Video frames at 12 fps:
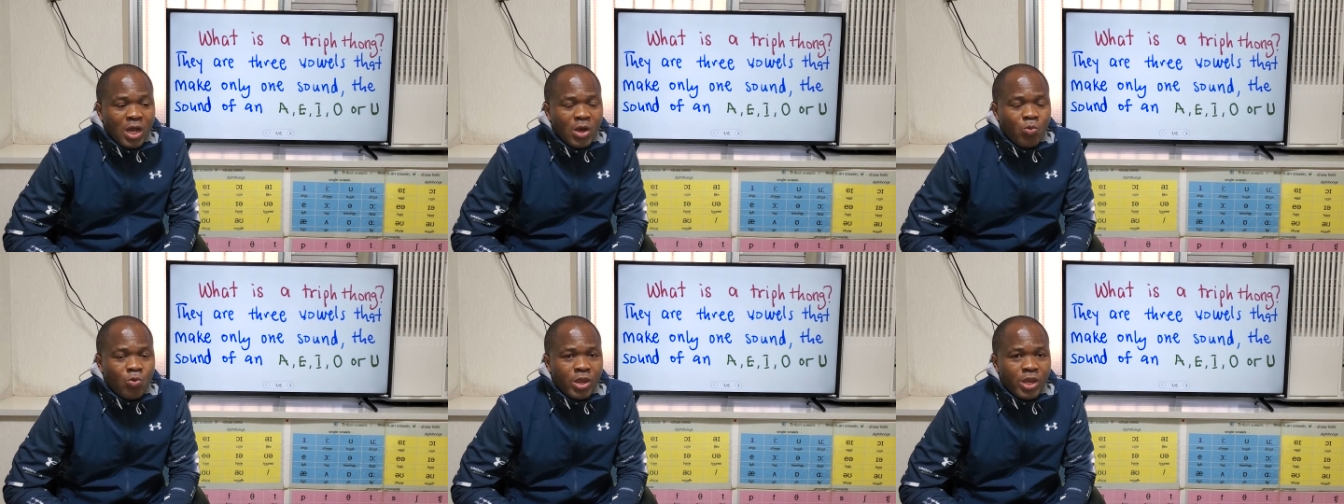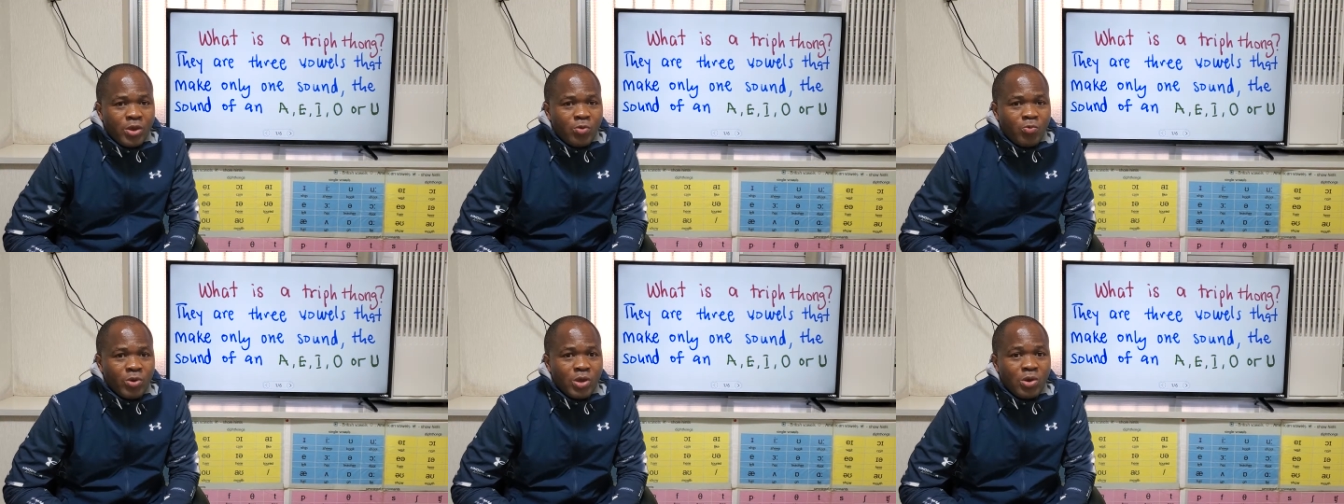we,
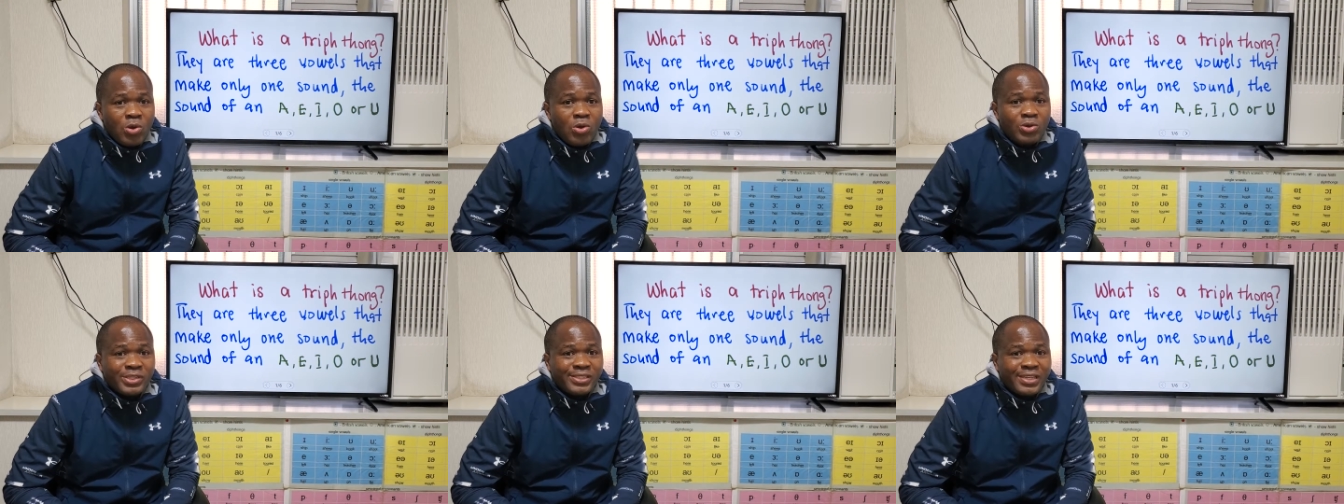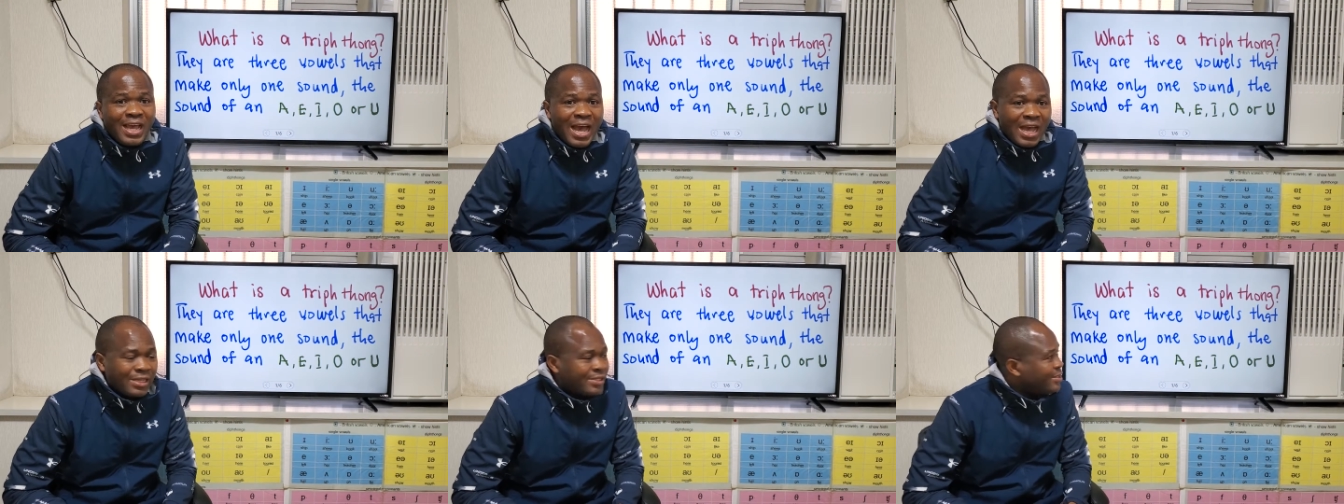we looked
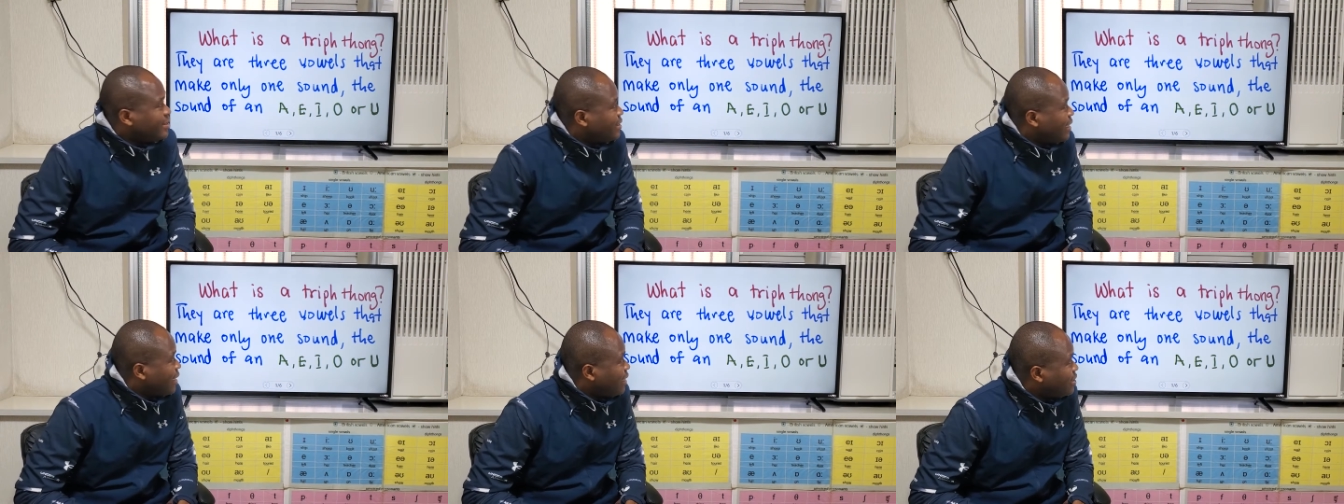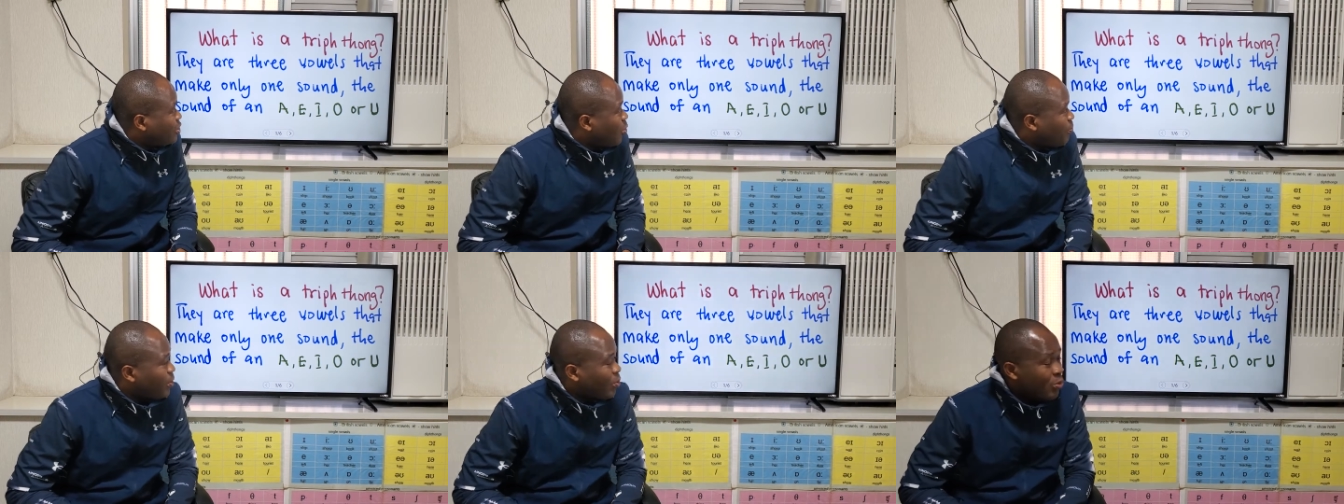at the
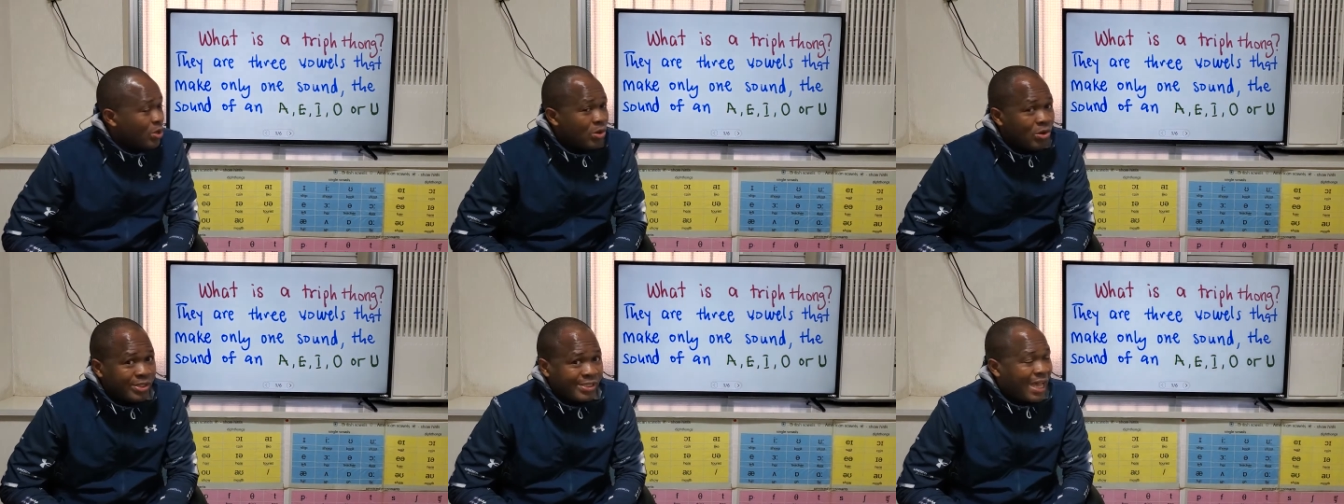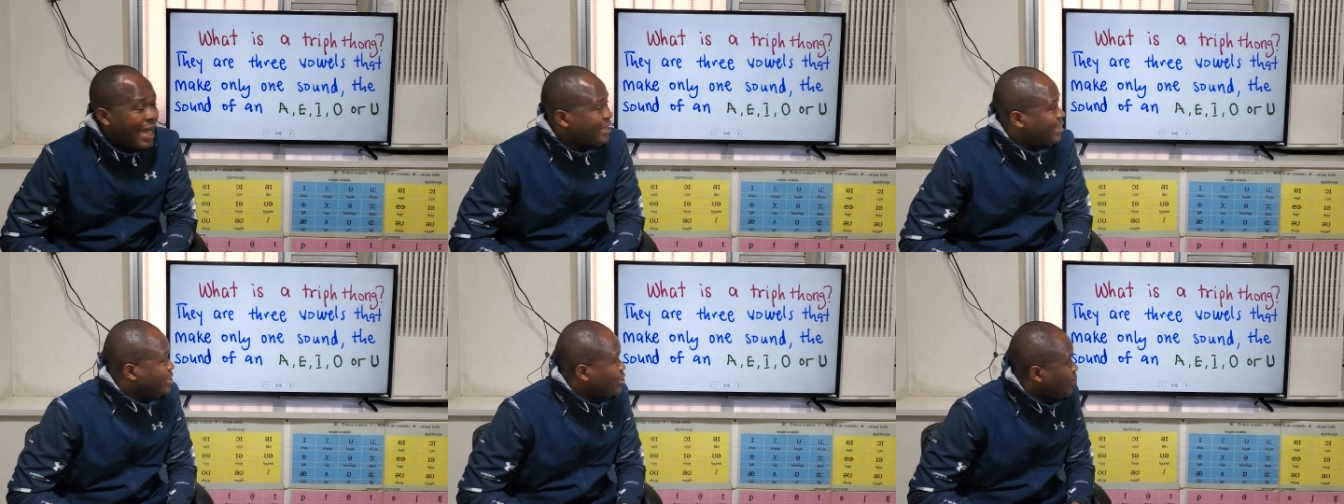topic, we looked at
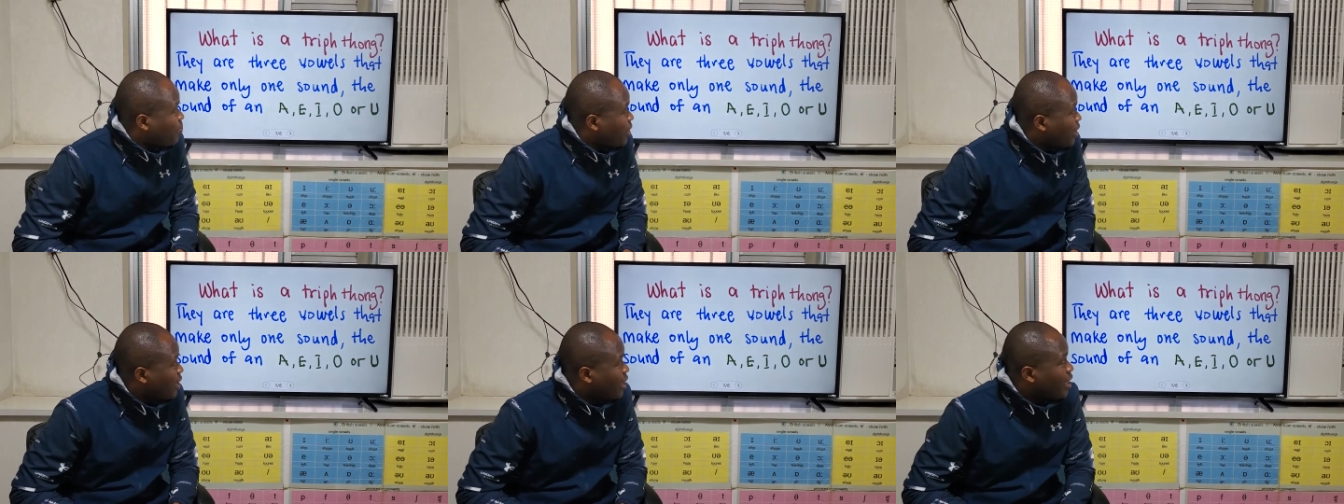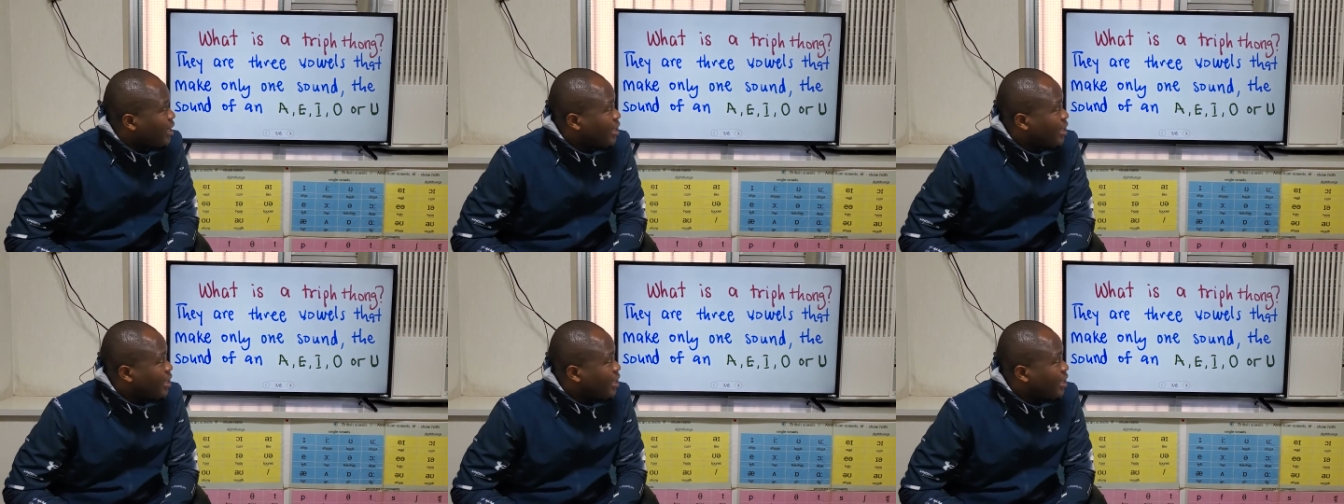the topic